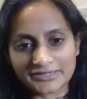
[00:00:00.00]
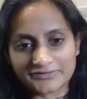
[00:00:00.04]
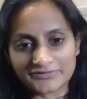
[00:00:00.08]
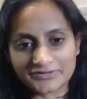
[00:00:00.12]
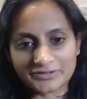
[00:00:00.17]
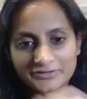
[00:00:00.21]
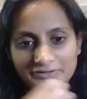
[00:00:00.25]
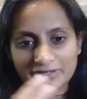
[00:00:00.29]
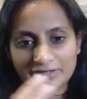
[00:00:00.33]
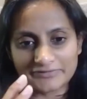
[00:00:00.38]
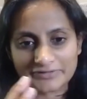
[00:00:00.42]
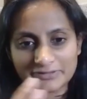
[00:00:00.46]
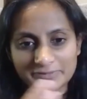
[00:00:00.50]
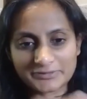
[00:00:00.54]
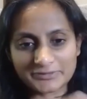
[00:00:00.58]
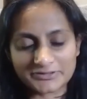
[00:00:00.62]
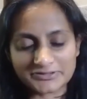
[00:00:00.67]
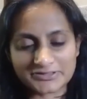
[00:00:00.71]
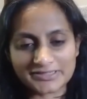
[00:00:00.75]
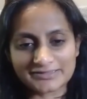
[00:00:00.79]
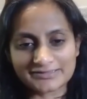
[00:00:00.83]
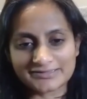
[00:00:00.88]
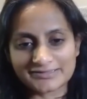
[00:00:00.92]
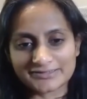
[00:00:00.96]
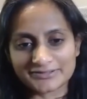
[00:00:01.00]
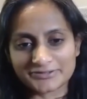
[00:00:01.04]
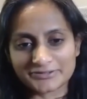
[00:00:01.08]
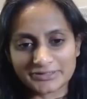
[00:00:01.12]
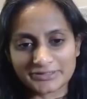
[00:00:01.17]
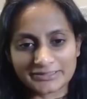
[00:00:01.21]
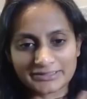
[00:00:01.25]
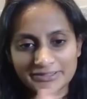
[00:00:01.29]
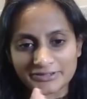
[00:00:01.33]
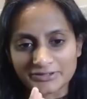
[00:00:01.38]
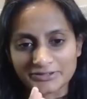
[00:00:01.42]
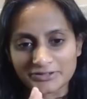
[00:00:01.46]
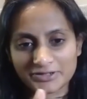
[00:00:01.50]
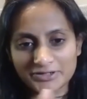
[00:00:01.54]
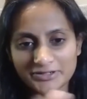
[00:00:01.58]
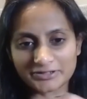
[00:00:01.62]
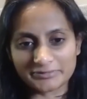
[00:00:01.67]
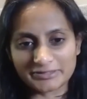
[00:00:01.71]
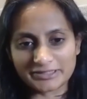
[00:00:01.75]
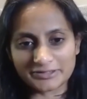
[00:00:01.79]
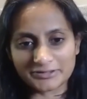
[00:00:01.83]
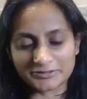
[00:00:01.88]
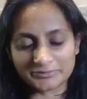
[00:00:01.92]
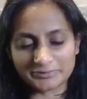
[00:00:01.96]
If you don't have a computer science degree, like, you're not going
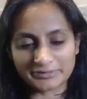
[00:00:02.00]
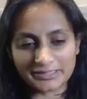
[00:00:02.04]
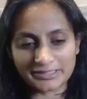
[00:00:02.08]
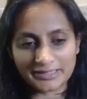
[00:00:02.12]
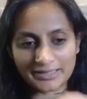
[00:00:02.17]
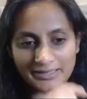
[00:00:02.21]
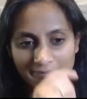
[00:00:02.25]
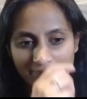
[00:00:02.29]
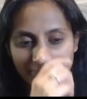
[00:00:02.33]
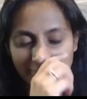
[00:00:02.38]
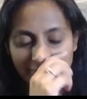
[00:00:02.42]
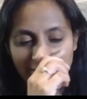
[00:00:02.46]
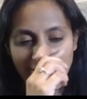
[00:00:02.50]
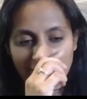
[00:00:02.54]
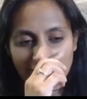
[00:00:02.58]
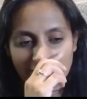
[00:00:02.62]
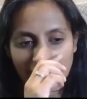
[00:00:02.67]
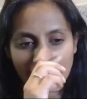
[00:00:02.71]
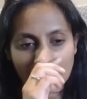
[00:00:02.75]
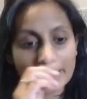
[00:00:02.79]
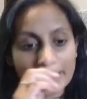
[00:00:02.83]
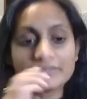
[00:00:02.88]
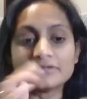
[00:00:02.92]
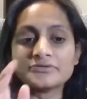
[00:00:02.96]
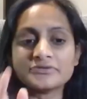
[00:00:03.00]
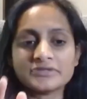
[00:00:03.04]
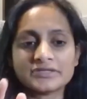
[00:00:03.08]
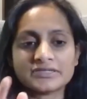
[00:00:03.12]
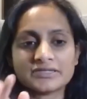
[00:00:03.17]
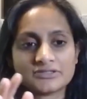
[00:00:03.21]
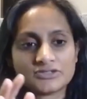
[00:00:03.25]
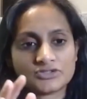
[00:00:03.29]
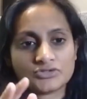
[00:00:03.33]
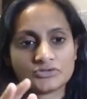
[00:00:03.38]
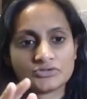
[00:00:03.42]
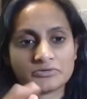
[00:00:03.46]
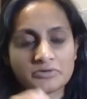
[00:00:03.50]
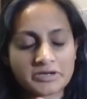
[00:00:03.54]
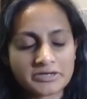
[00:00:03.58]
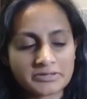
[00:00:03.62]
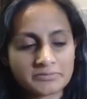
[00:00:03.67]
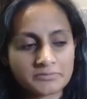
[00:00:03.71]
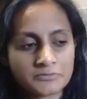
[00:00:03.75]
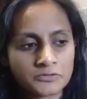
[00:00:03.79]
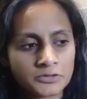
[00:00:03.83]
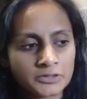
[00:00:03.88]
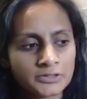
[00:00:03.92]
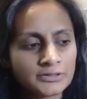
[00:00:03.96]
to be a good PM. And I don't think it's true
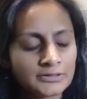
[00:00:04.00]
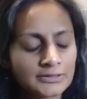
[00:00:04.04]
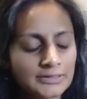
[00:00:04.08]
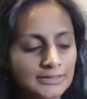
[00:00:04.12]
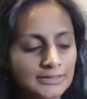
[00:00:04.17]
anymore.